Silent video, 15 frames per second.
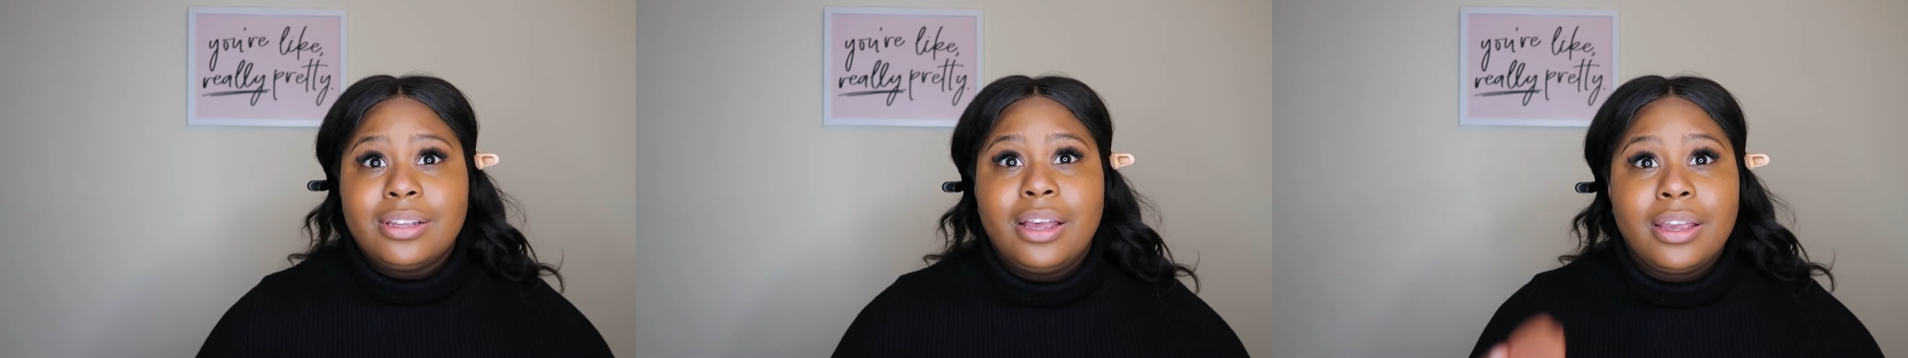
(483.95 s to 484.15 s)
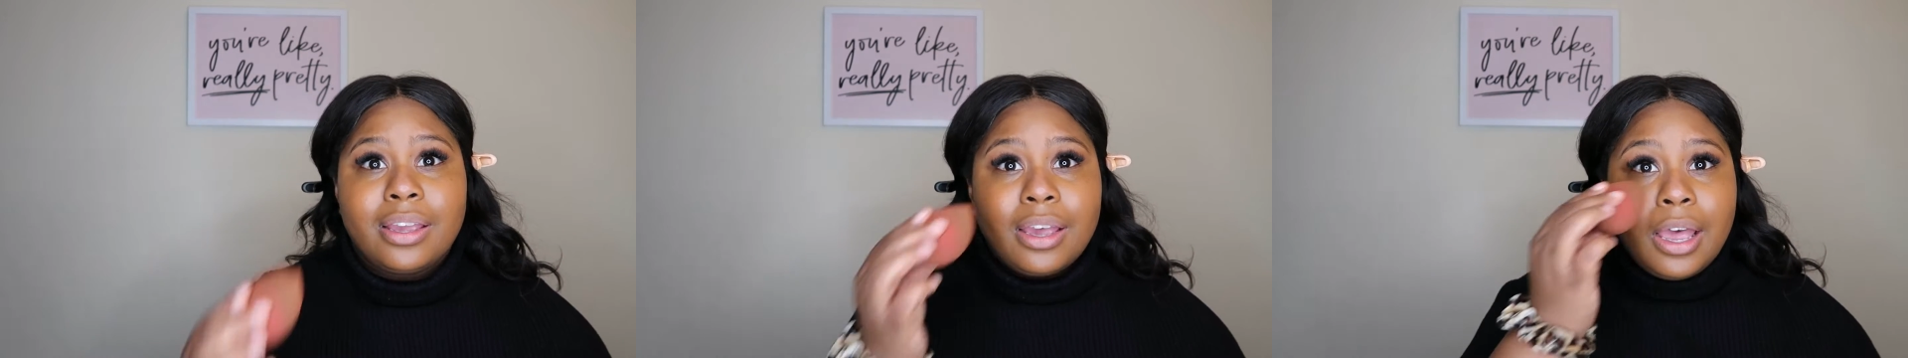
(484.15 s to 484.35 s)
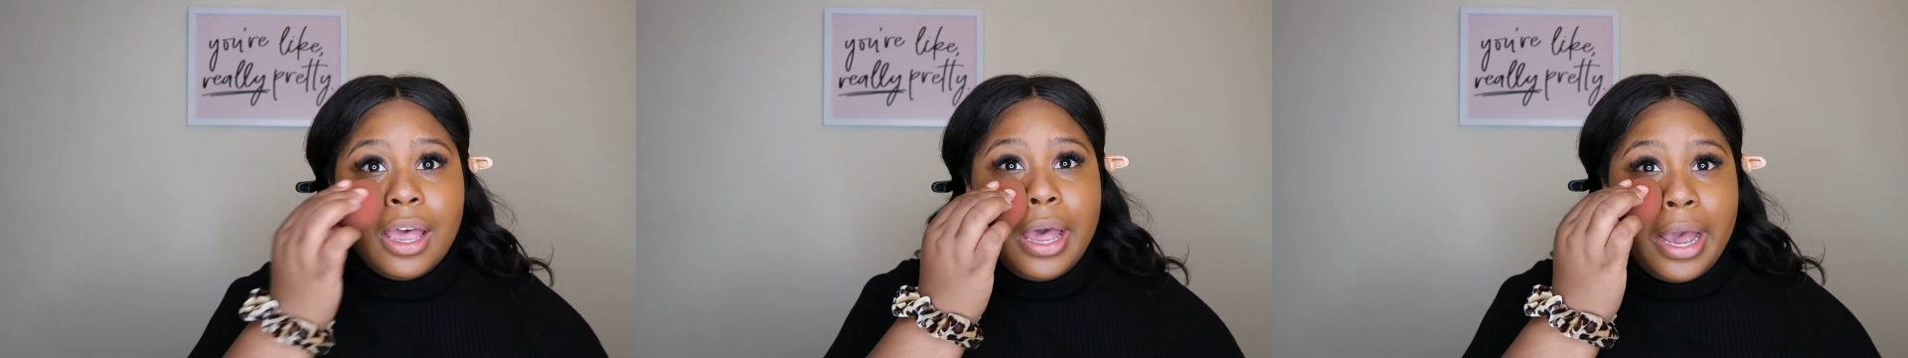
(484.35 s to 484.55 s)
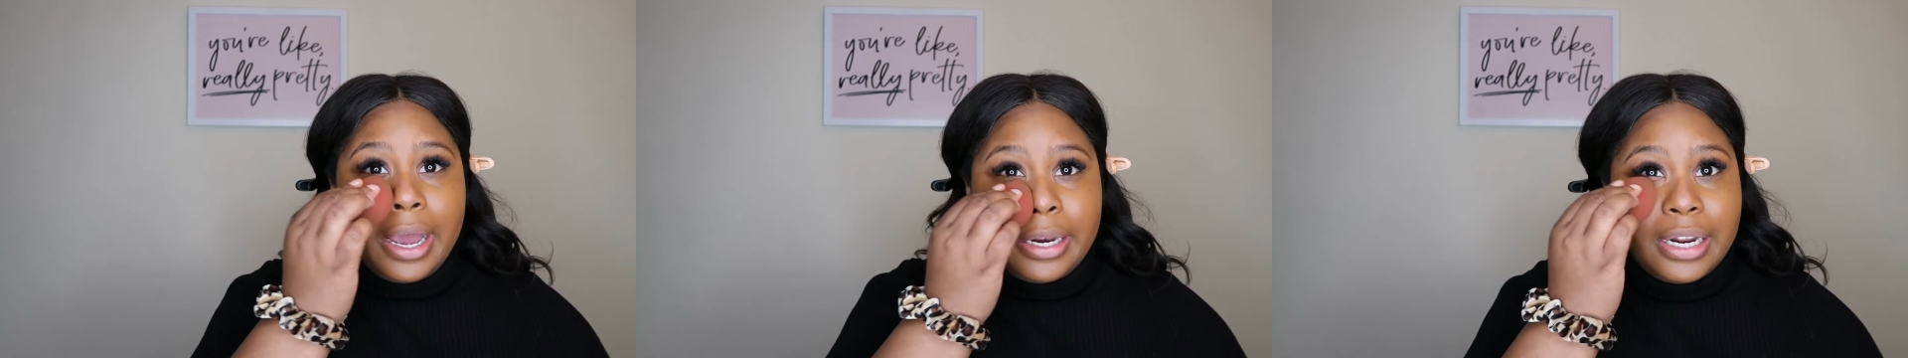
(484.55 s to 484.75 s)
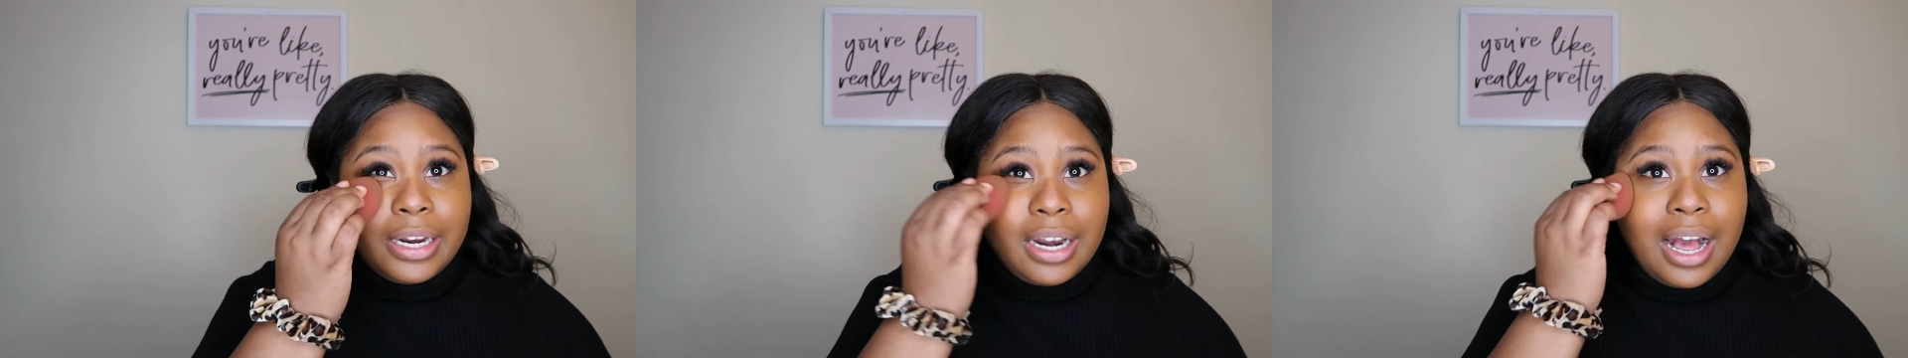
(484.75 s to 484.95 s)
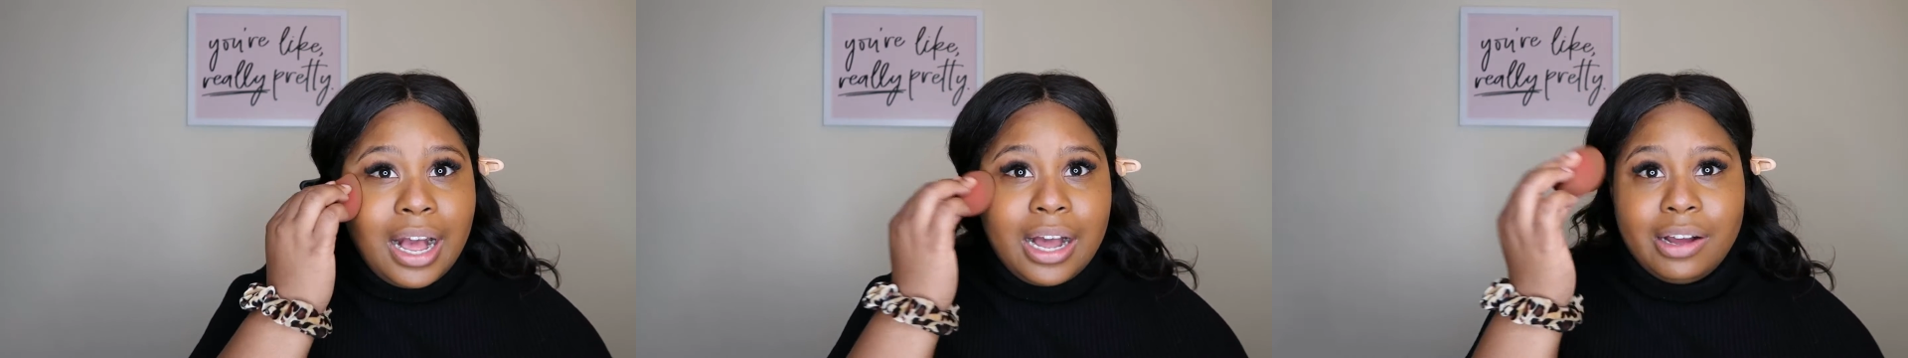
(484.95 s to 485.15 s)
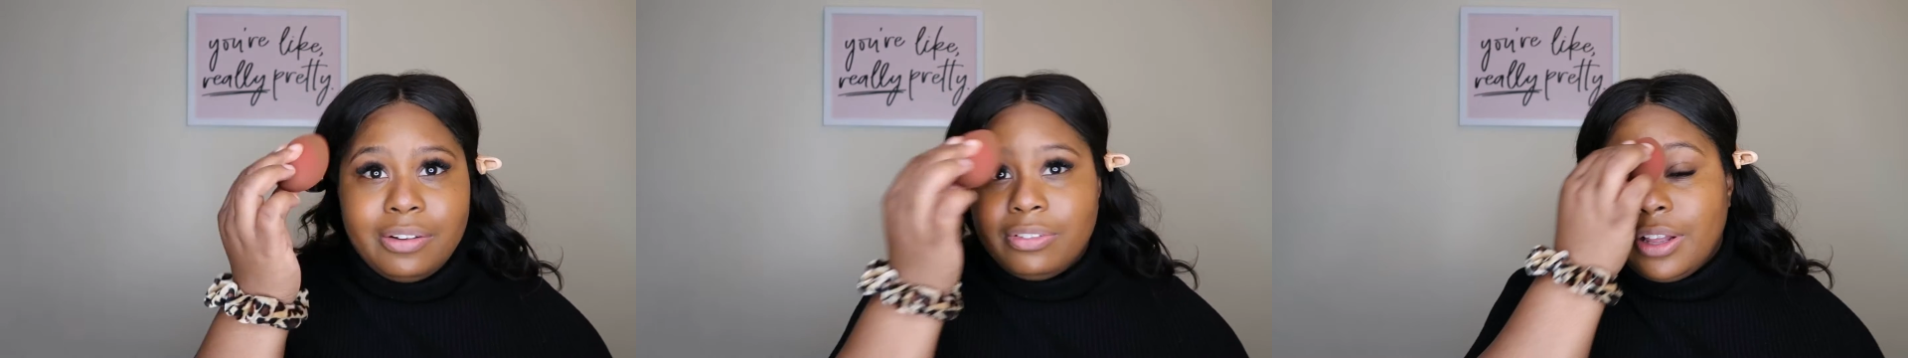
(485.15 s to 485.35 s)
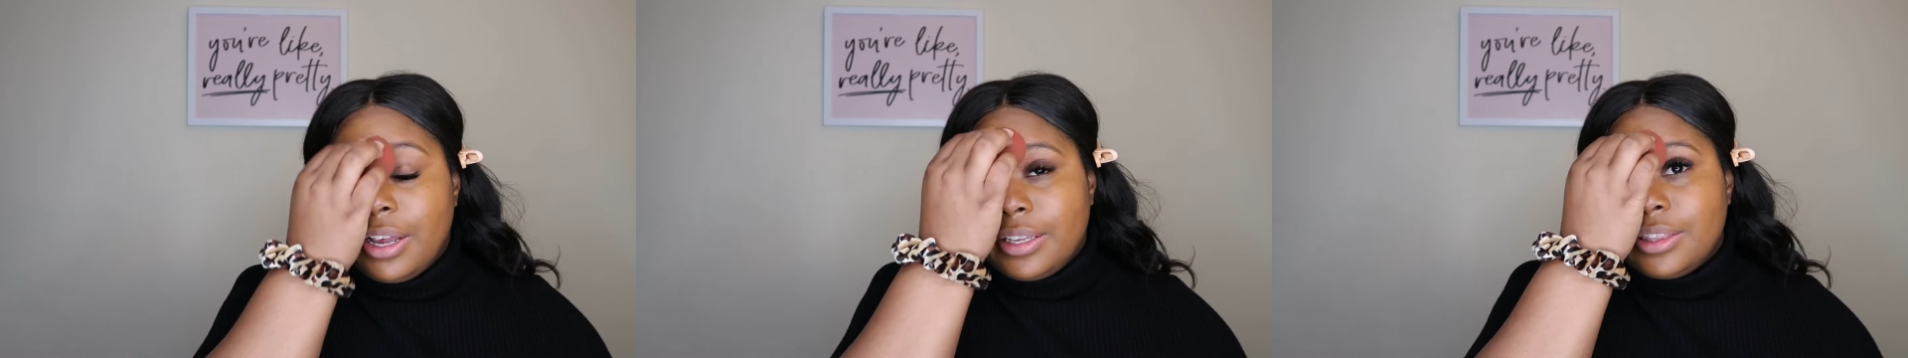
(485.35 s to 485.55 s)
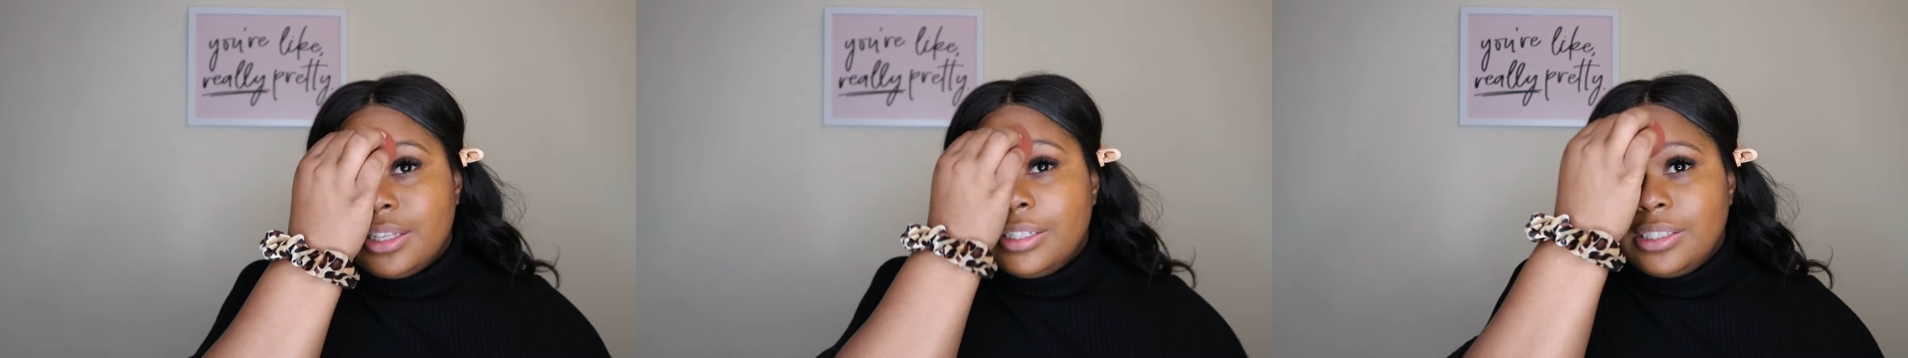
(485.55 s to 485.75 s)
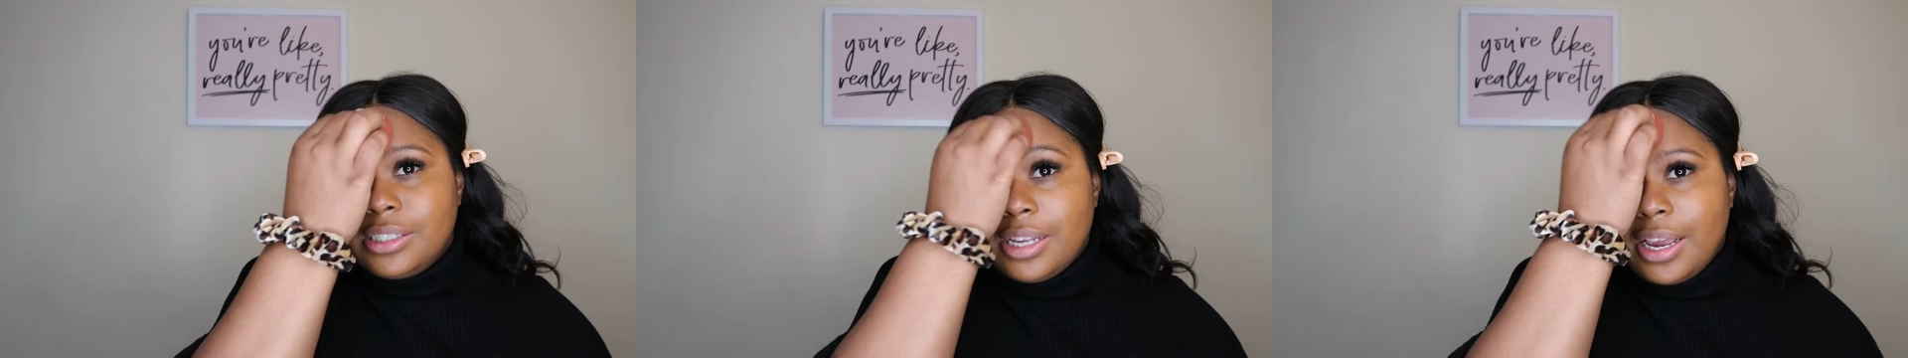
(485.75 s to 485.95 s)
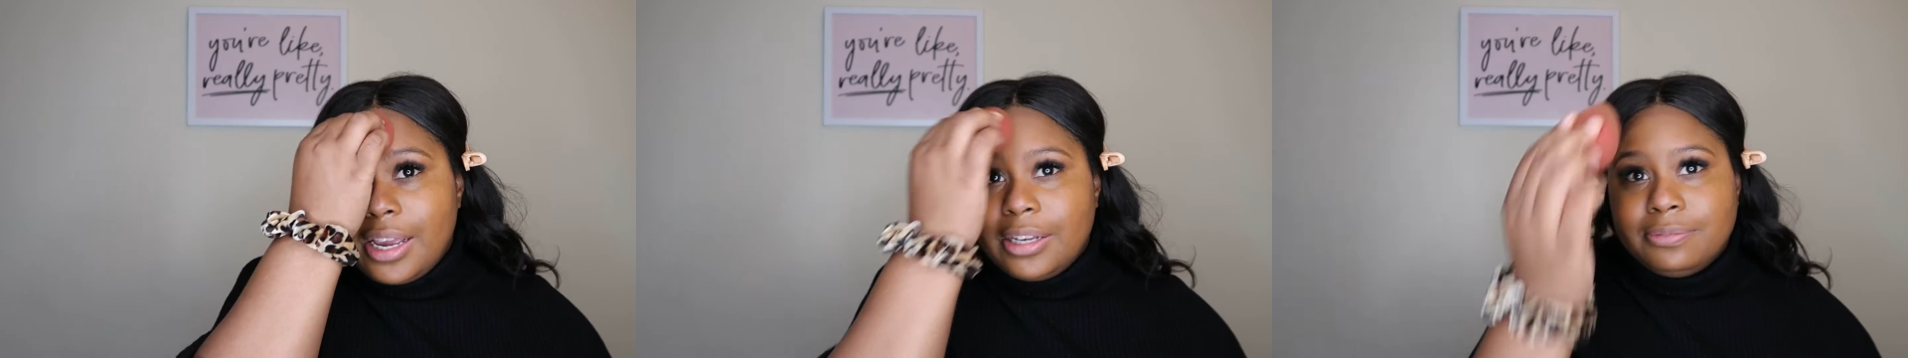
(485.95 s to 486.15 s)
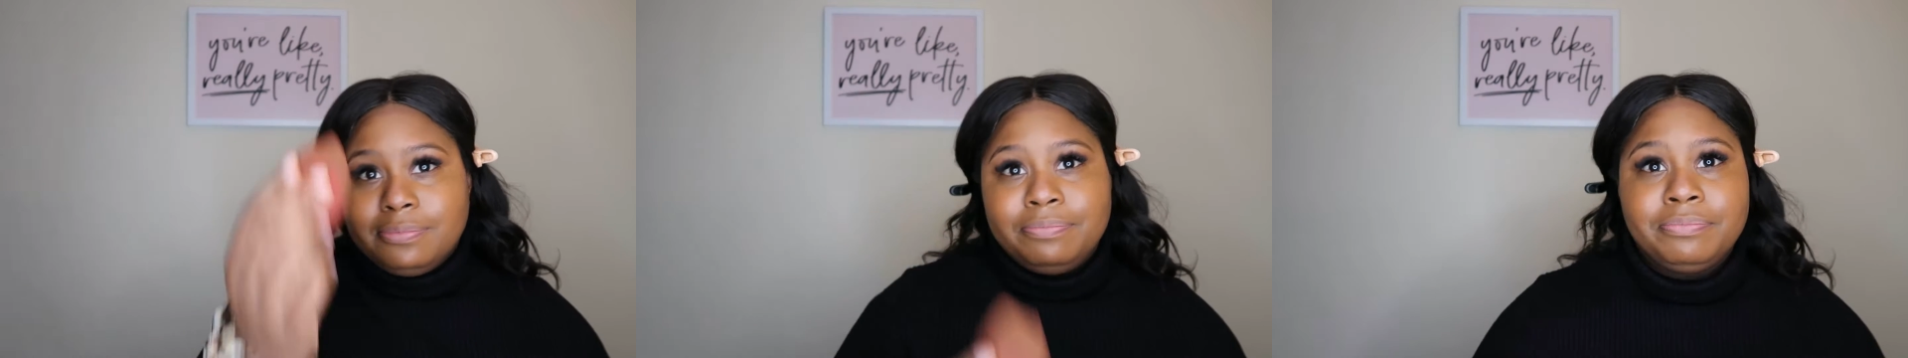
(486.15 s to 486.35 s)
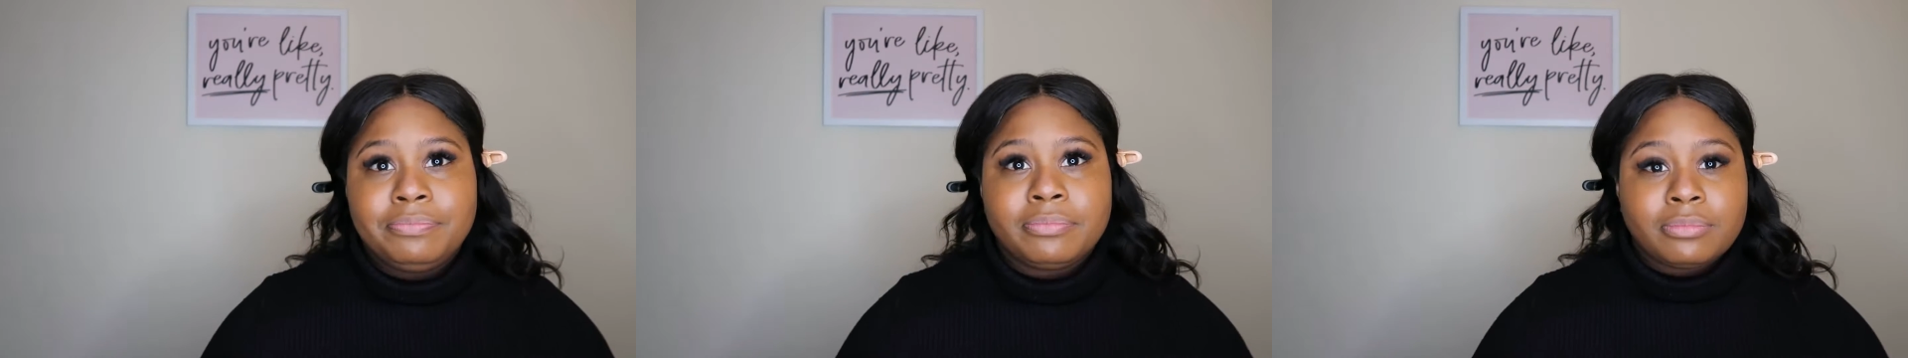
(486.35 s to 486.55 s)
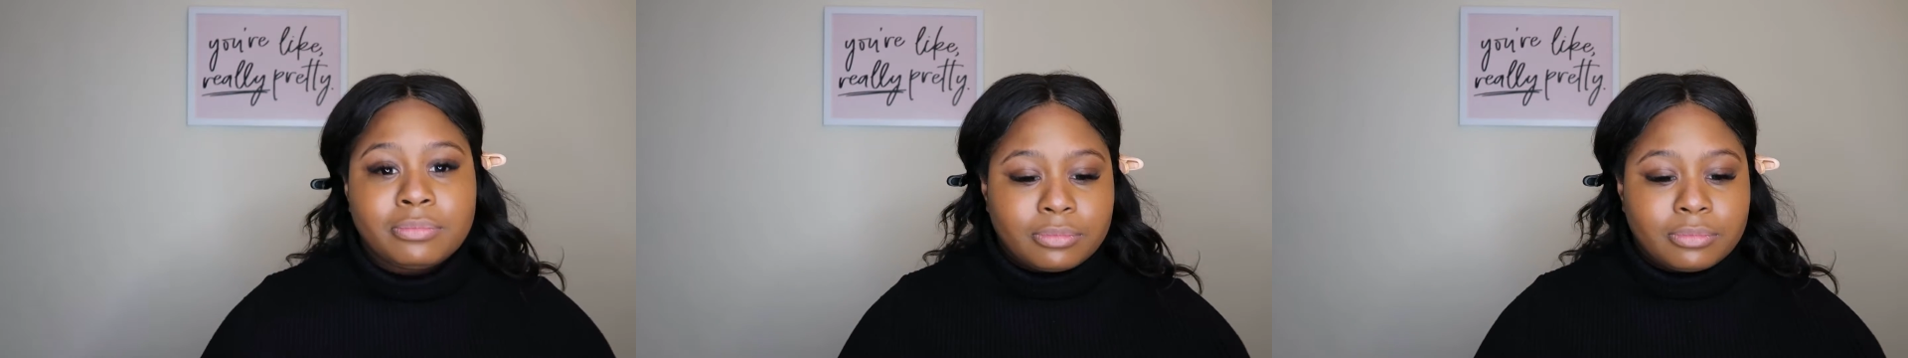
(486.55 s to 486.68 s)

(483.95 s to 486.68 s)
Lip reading: Like, I didn't have like the same,